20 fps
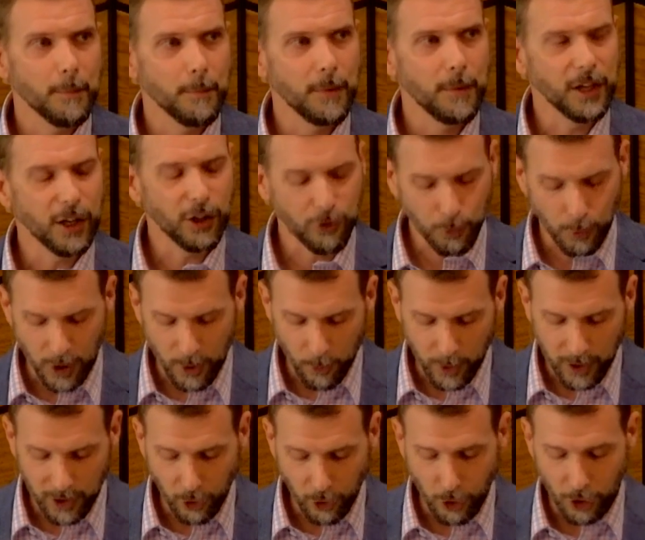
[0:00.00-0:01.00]
Because when
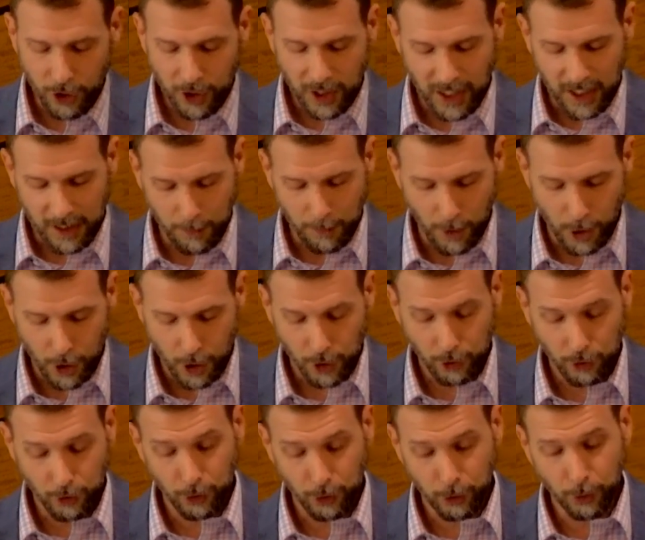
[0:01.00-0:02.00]
we look at
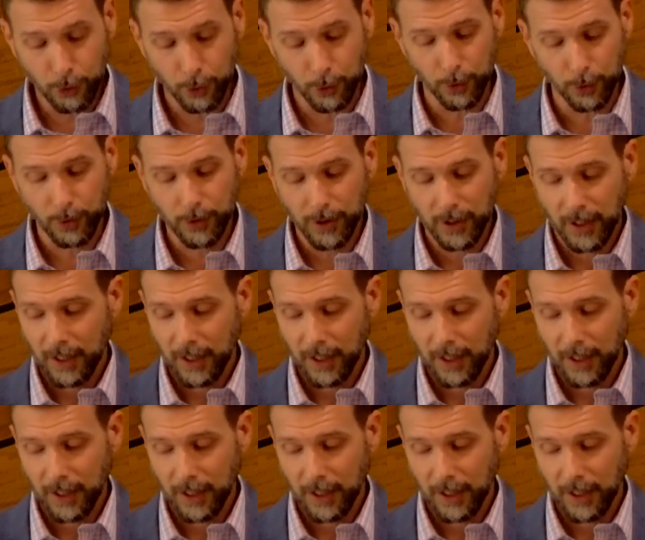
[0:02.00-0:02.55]
Mark 2,